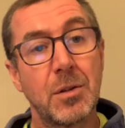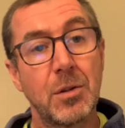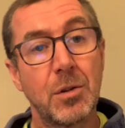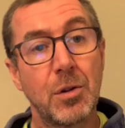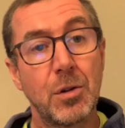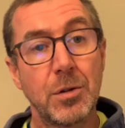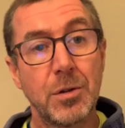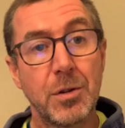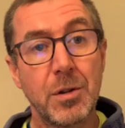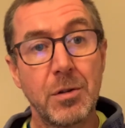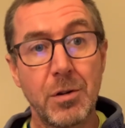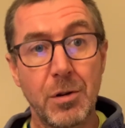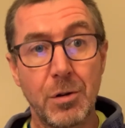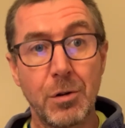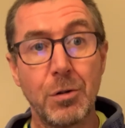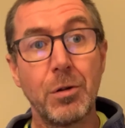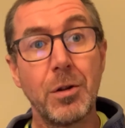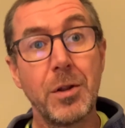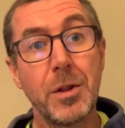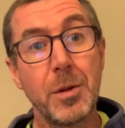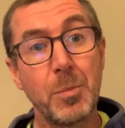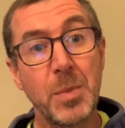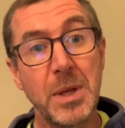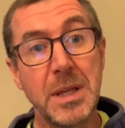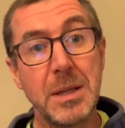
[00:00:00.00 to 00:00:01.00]
There are
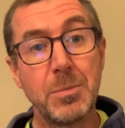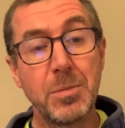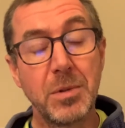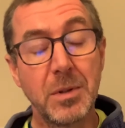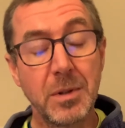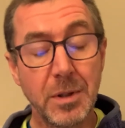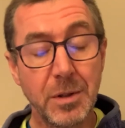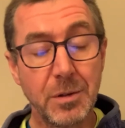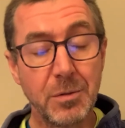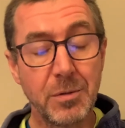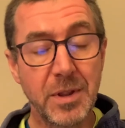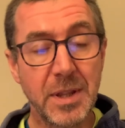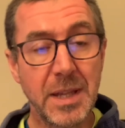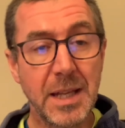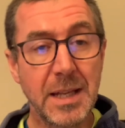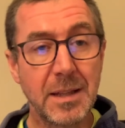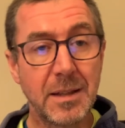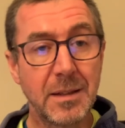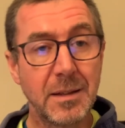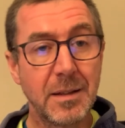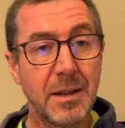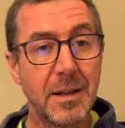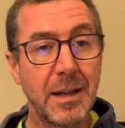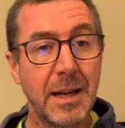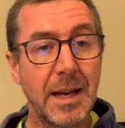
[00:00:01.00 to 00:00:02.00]
other people who
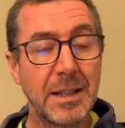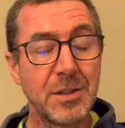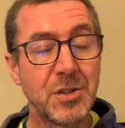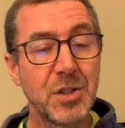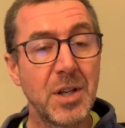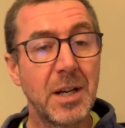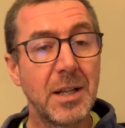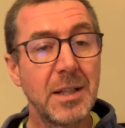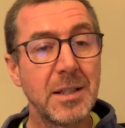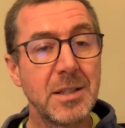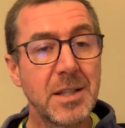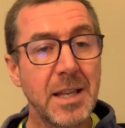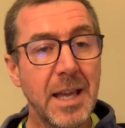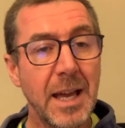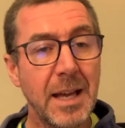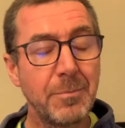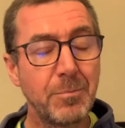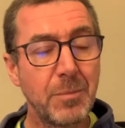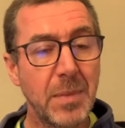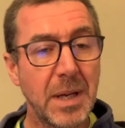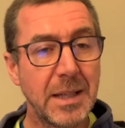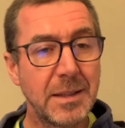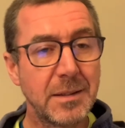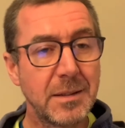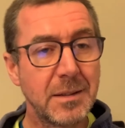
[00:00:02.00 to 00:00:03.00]
think that Agile is
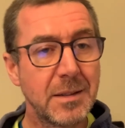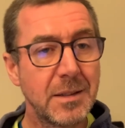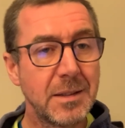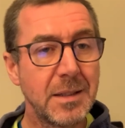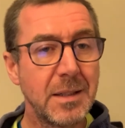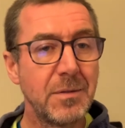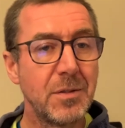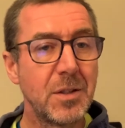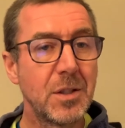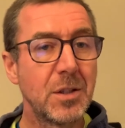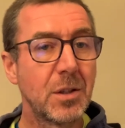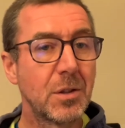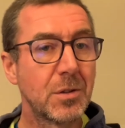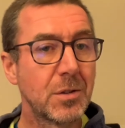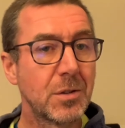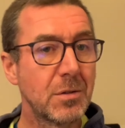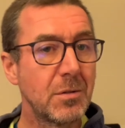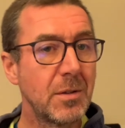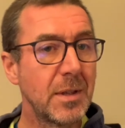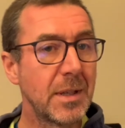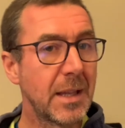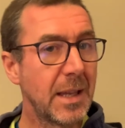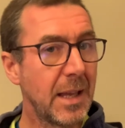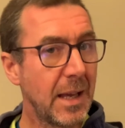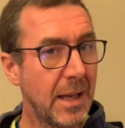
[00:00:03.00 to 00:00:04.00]
Kanban, and if you're not
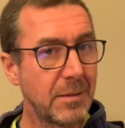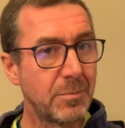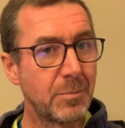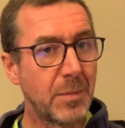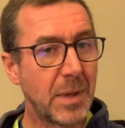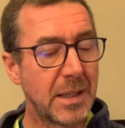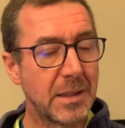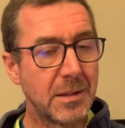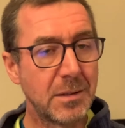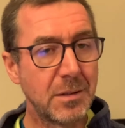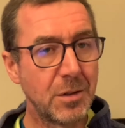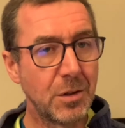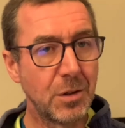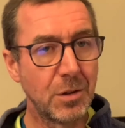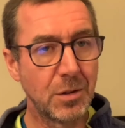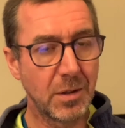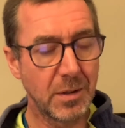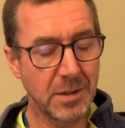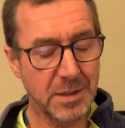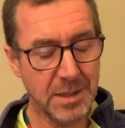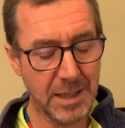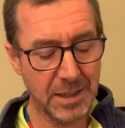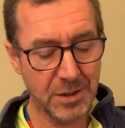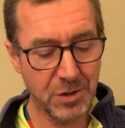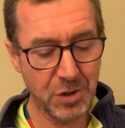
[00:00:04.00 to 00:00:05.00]
doing Kanban, you're
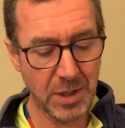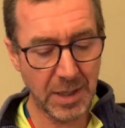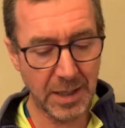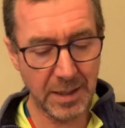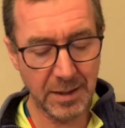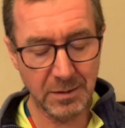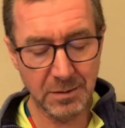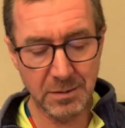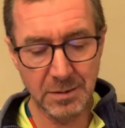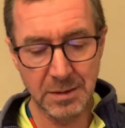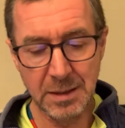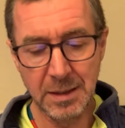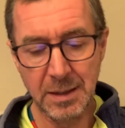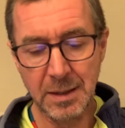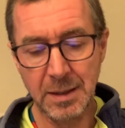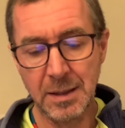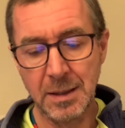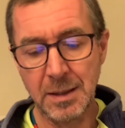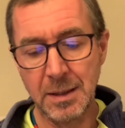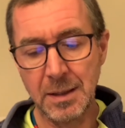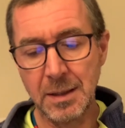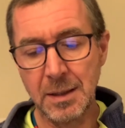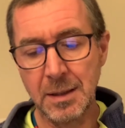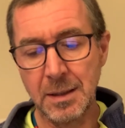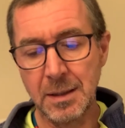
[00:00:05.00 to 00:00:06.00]
not Agile.
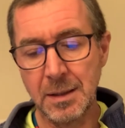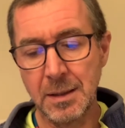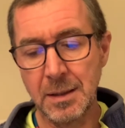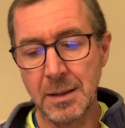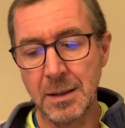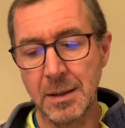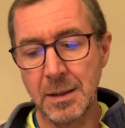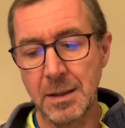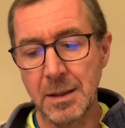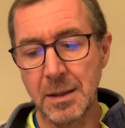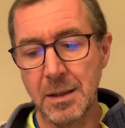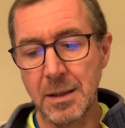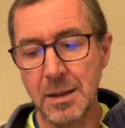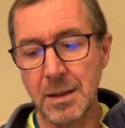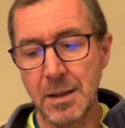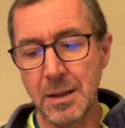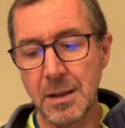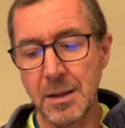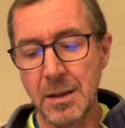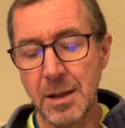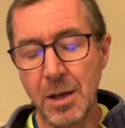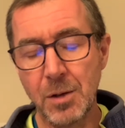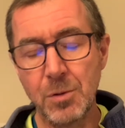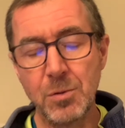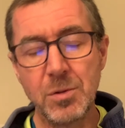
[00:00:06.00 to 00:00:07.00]

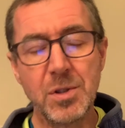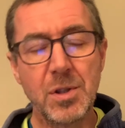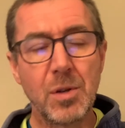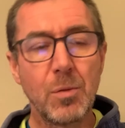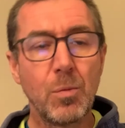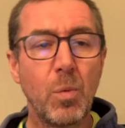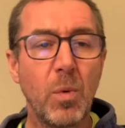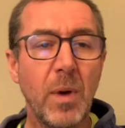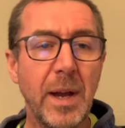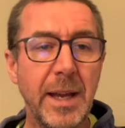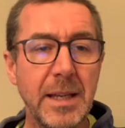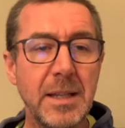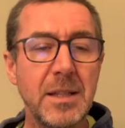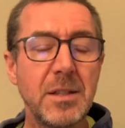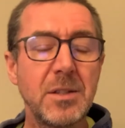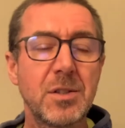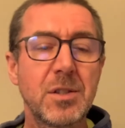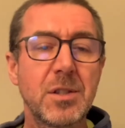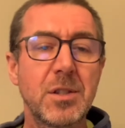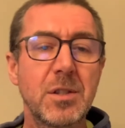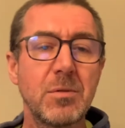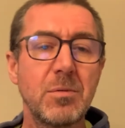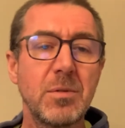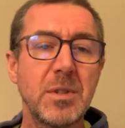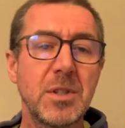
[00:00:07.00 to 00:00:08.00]
Those are ways
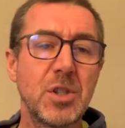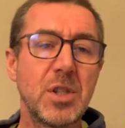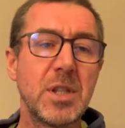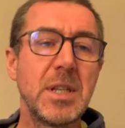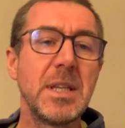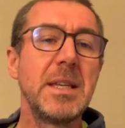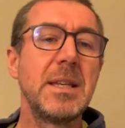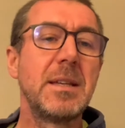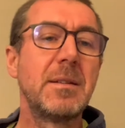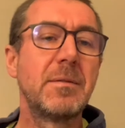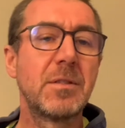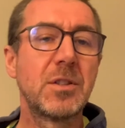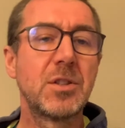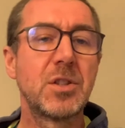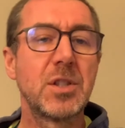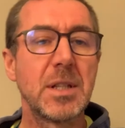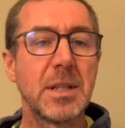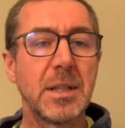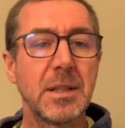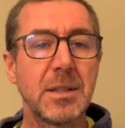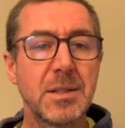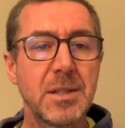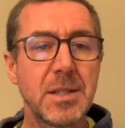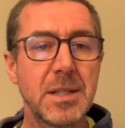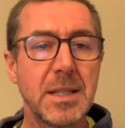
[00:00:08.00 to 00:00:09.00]
to achieve
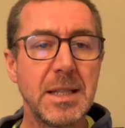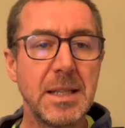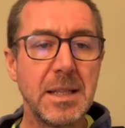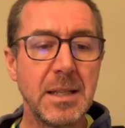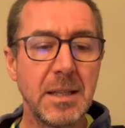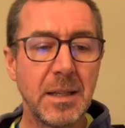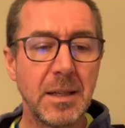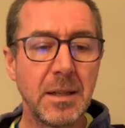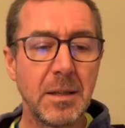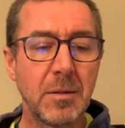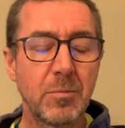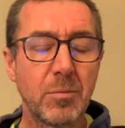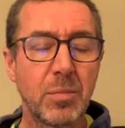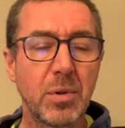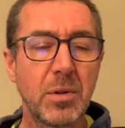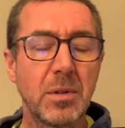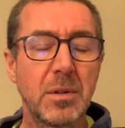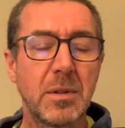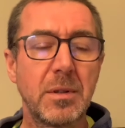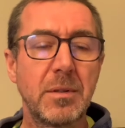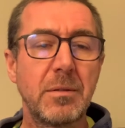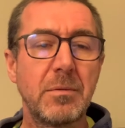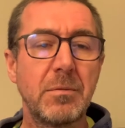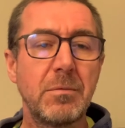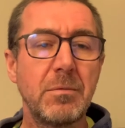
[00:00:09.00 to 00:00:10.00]
agility,
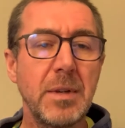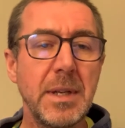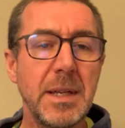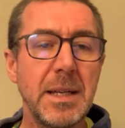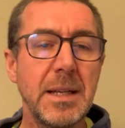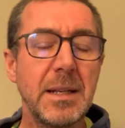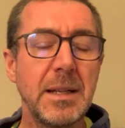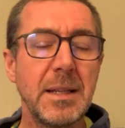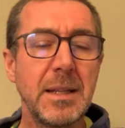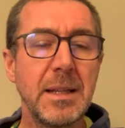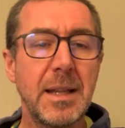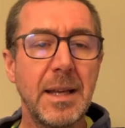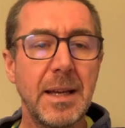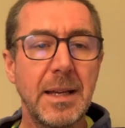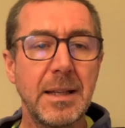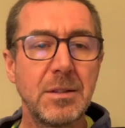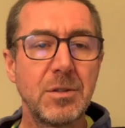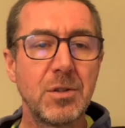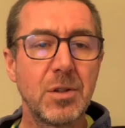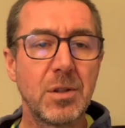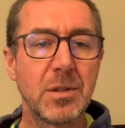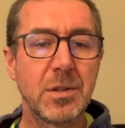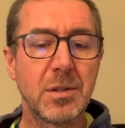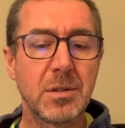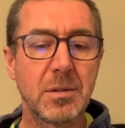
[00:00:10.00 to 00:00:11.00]
but really they're
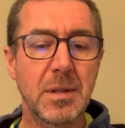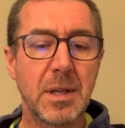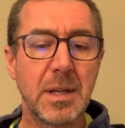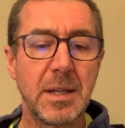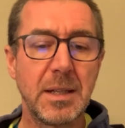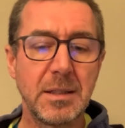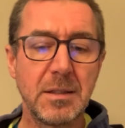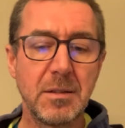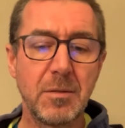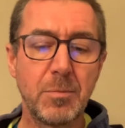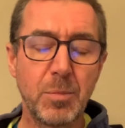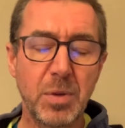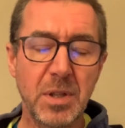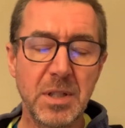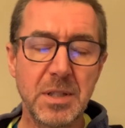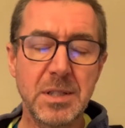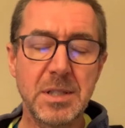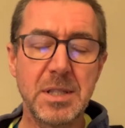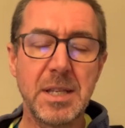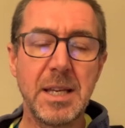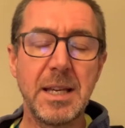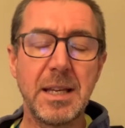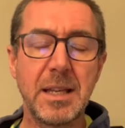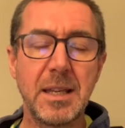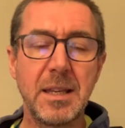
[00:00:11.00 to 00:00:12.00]
just kind of
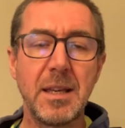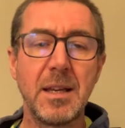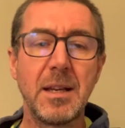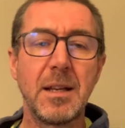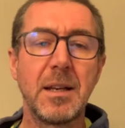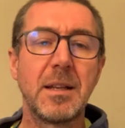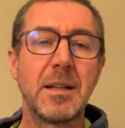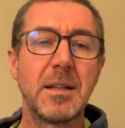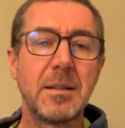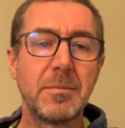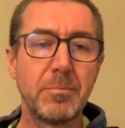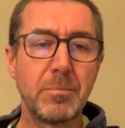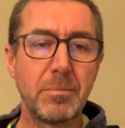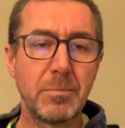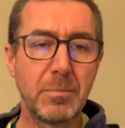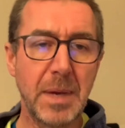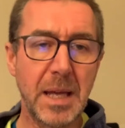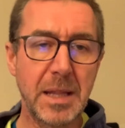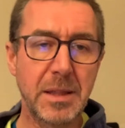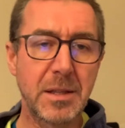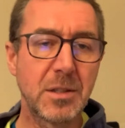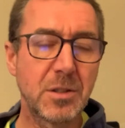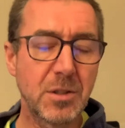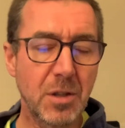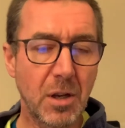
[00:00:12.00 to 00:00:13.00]
particular
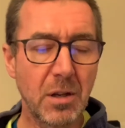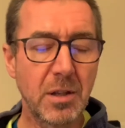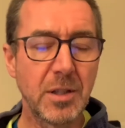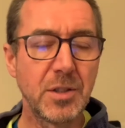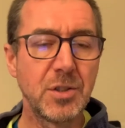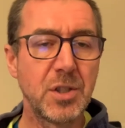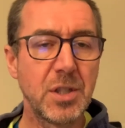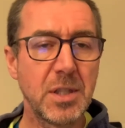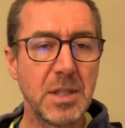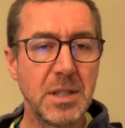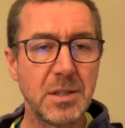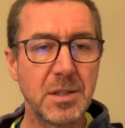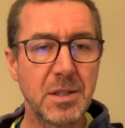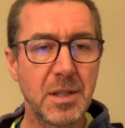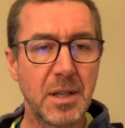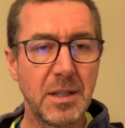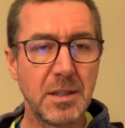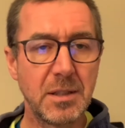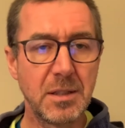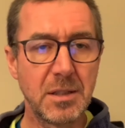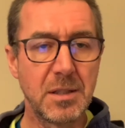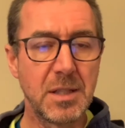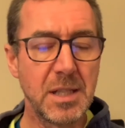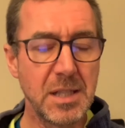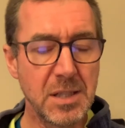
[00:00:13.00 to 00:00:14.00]
methodologies
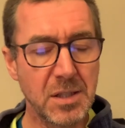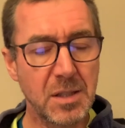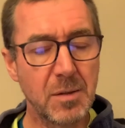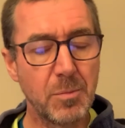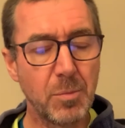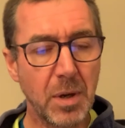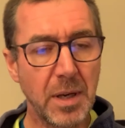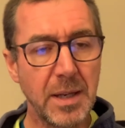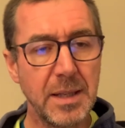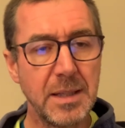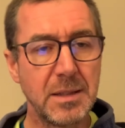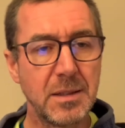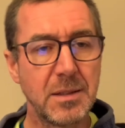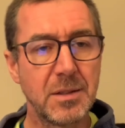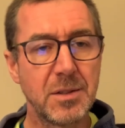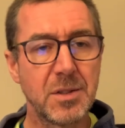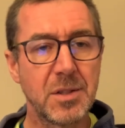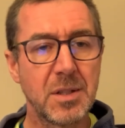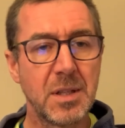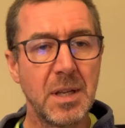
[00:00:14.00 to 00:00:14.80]
and disciplines